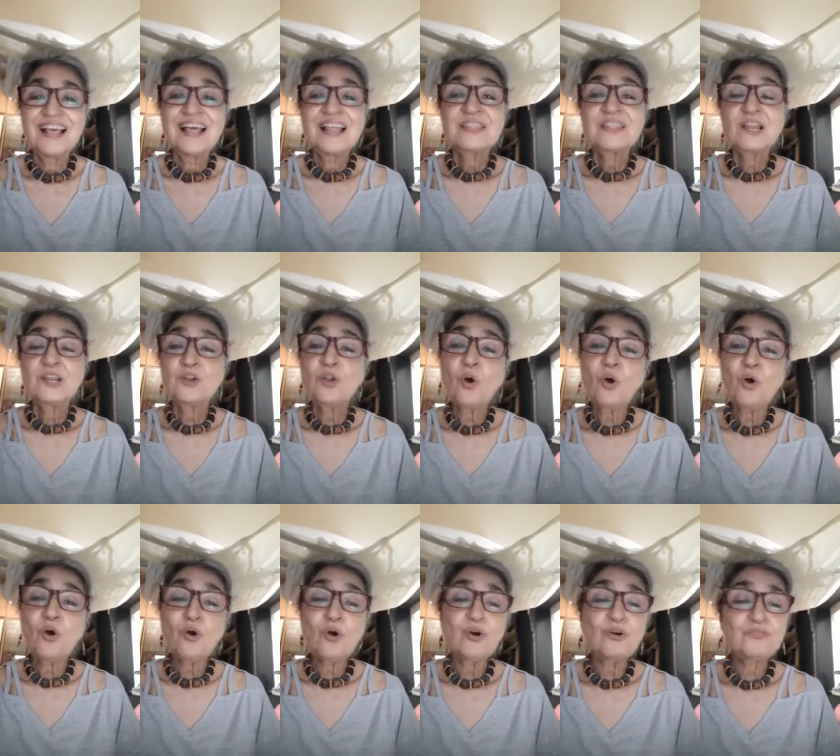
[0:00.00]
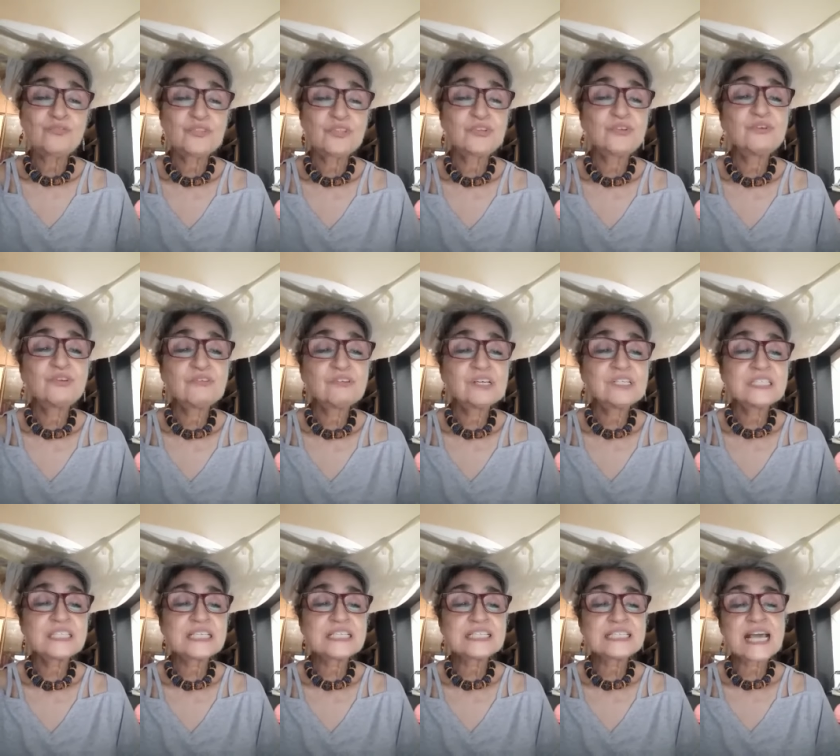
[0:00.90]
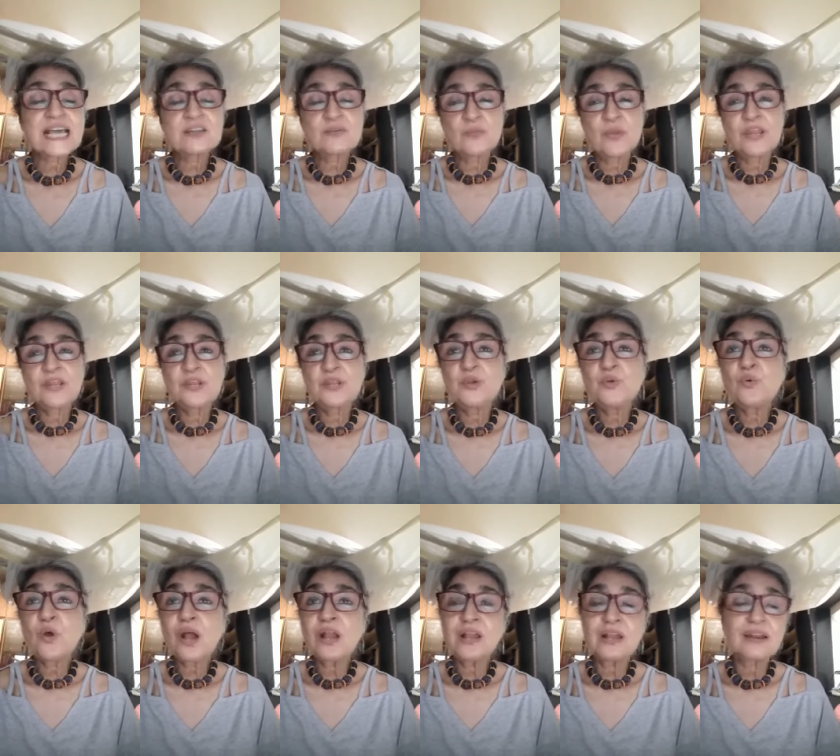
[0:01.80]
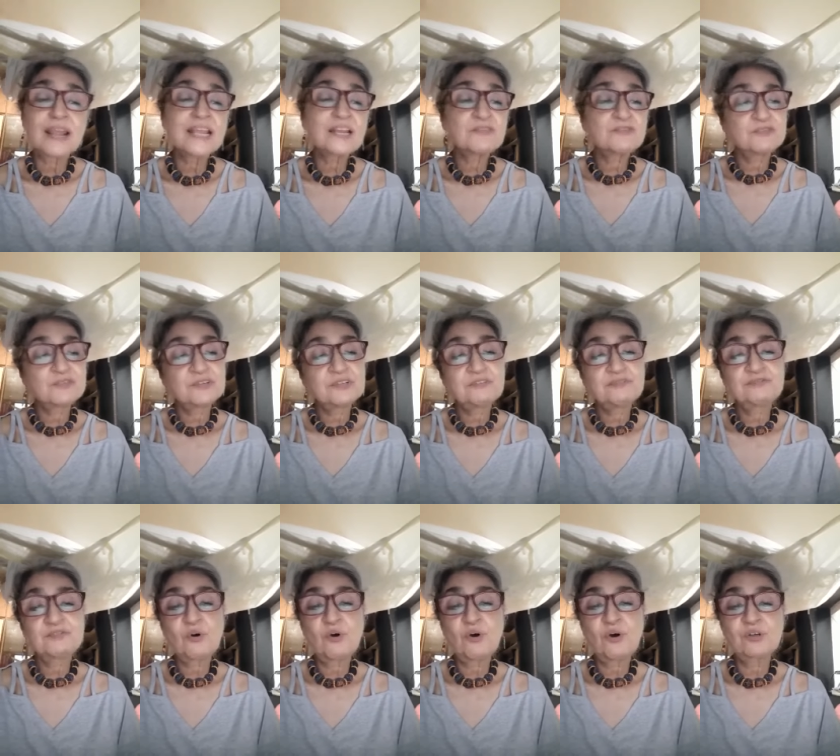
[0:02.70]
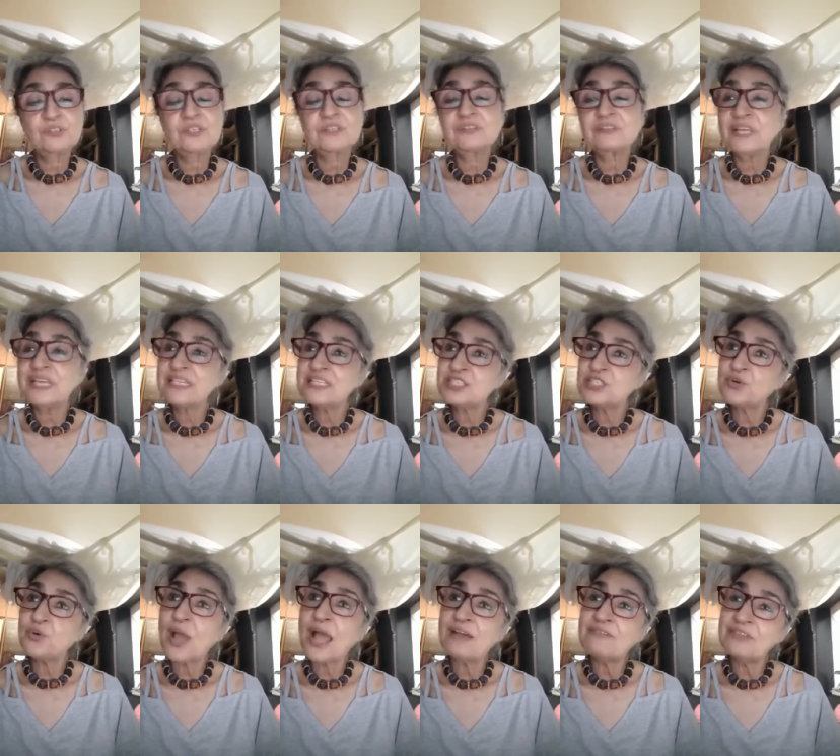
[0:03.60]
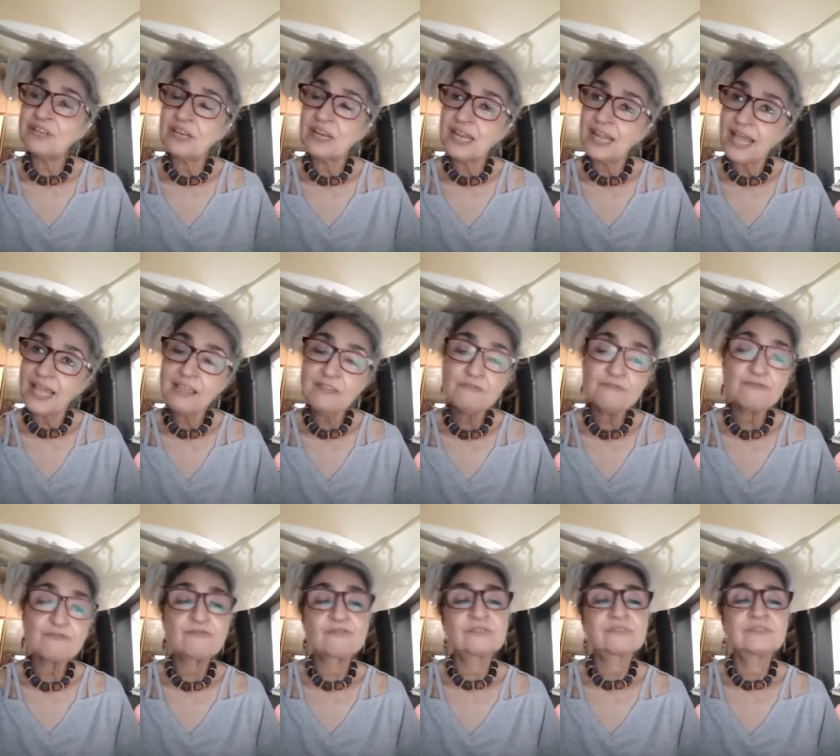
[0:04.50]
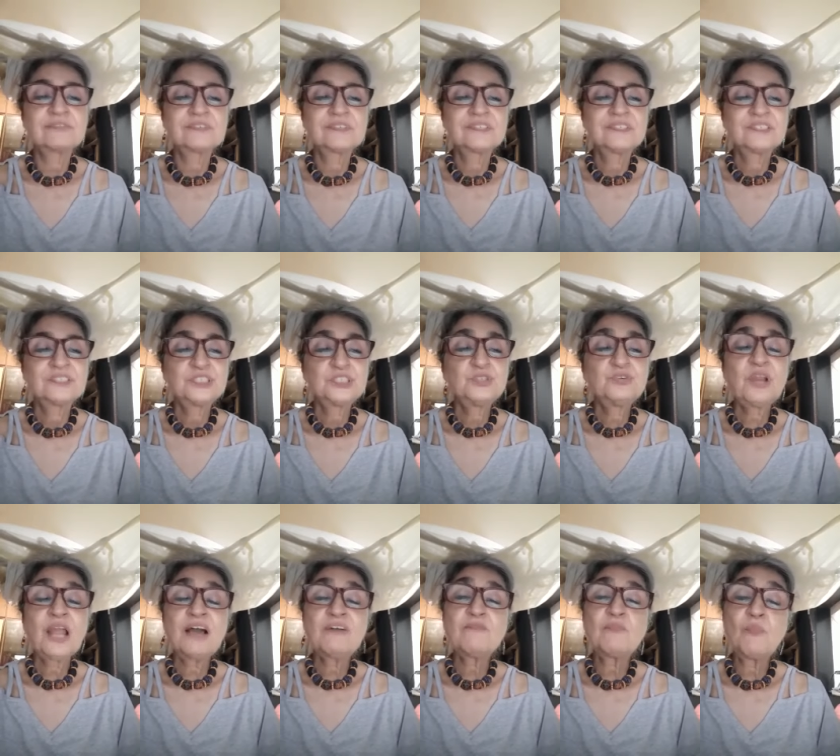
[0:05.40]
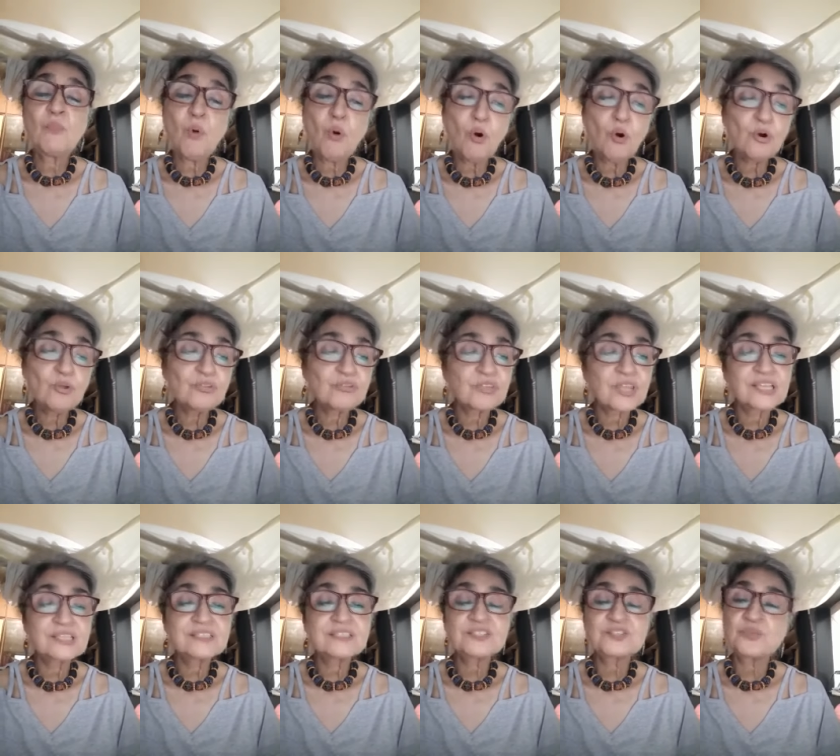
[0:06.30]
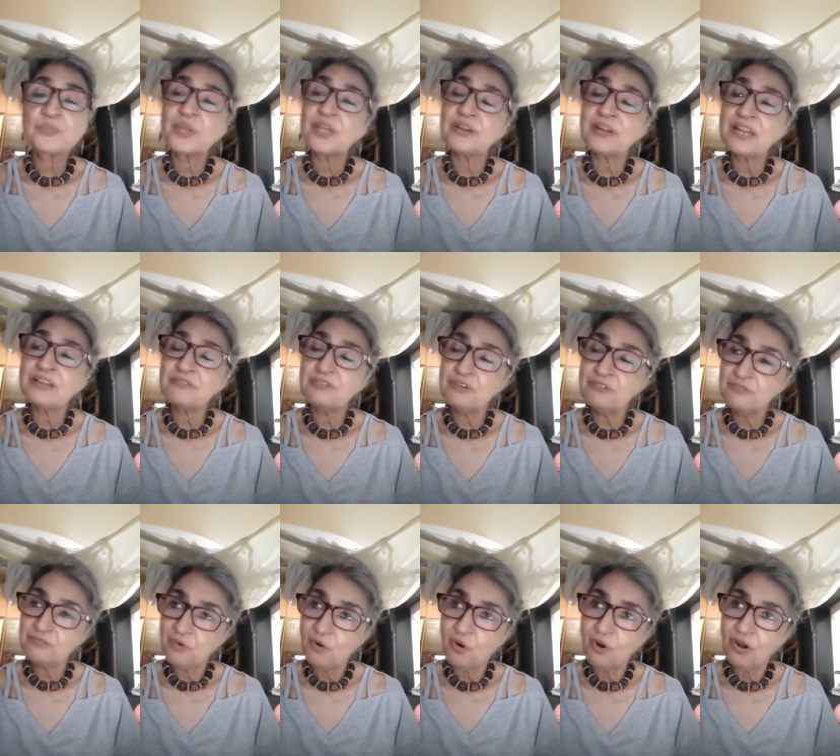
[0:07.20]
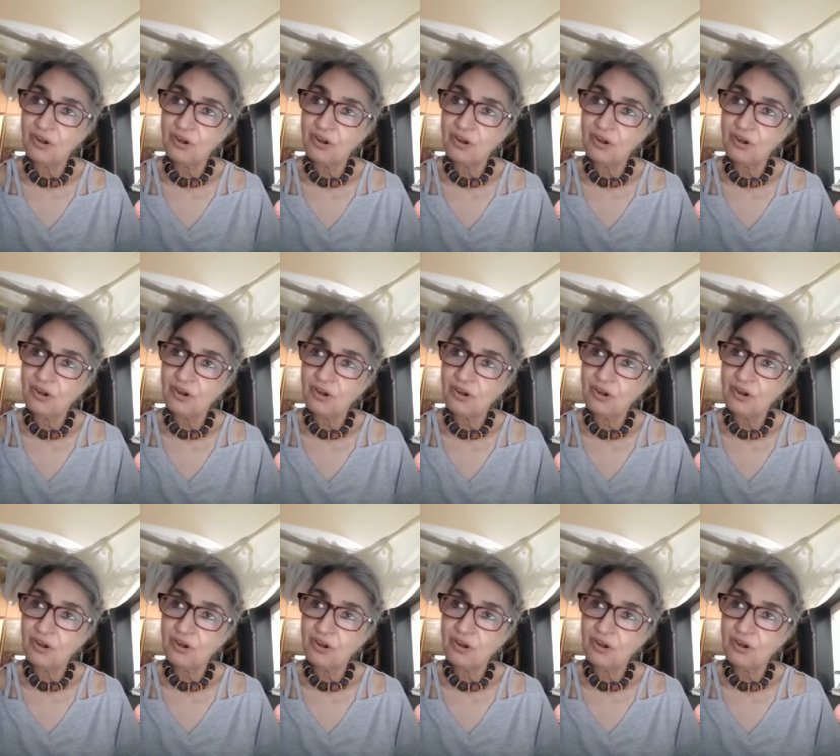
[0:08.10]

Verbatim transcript: The law of the universe is that when you are grateful for the things you have in life, you will have more things to be grateful for.